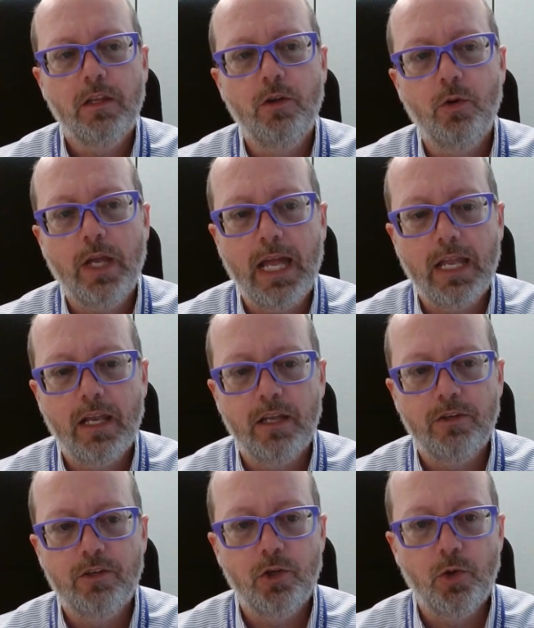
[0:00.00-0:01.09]
You can
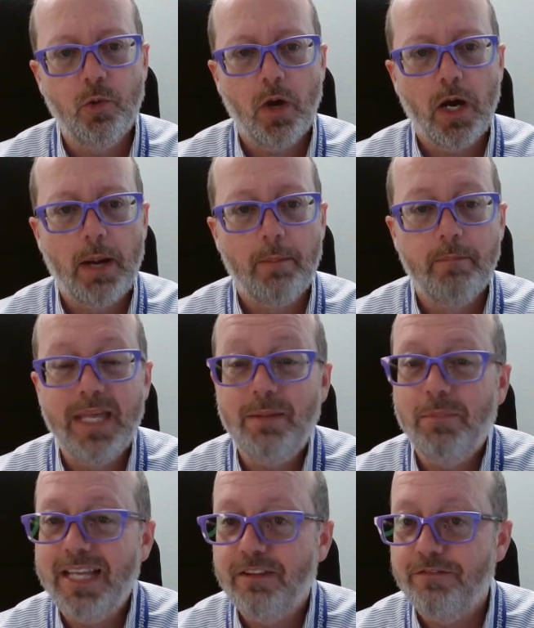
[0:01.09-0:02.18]
do um,
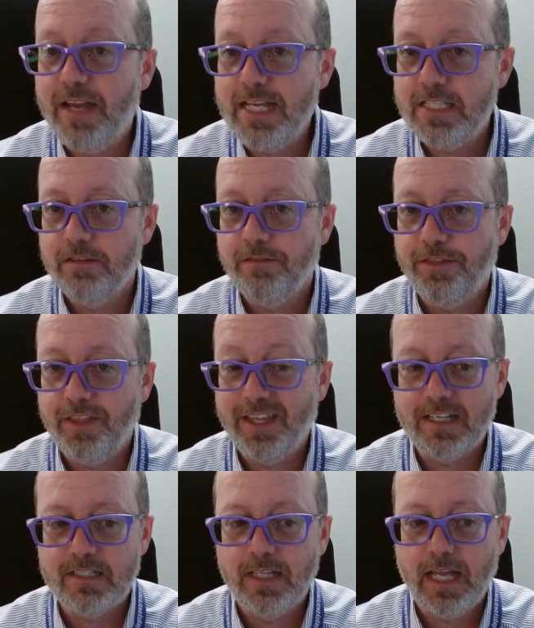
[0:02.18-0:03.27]
minimally invasive
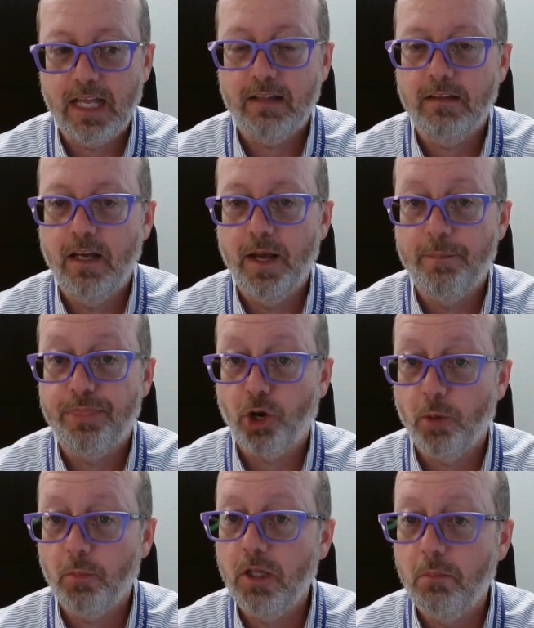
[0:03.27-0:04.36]
things like um,
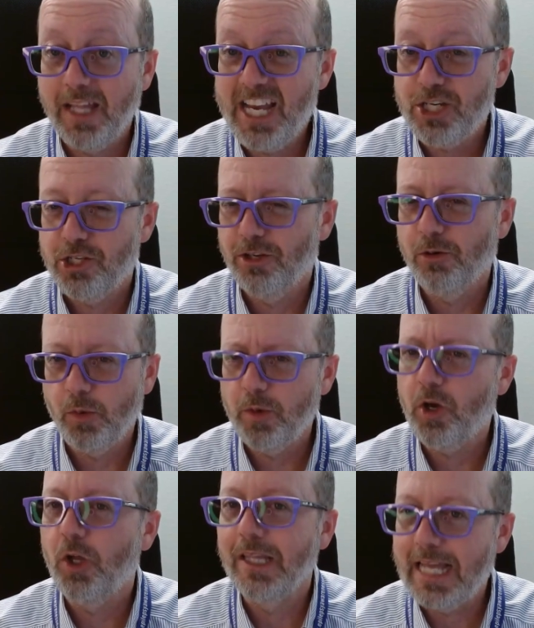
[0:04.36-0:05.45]
thermal ablation or what we
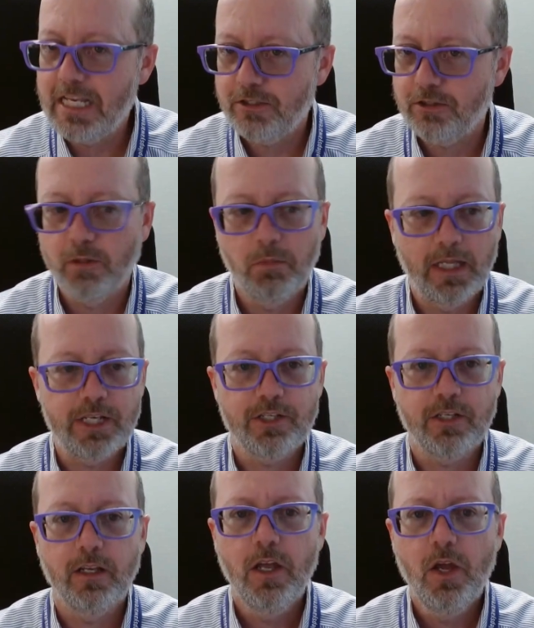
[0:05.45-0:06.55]
call laser
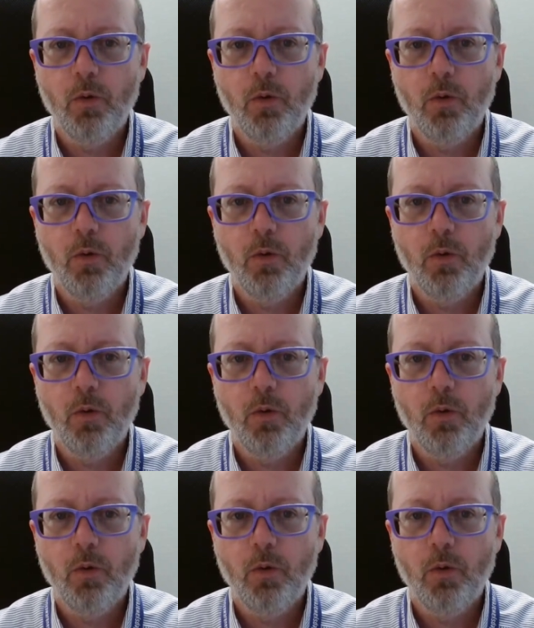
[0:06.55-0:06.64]
ablation,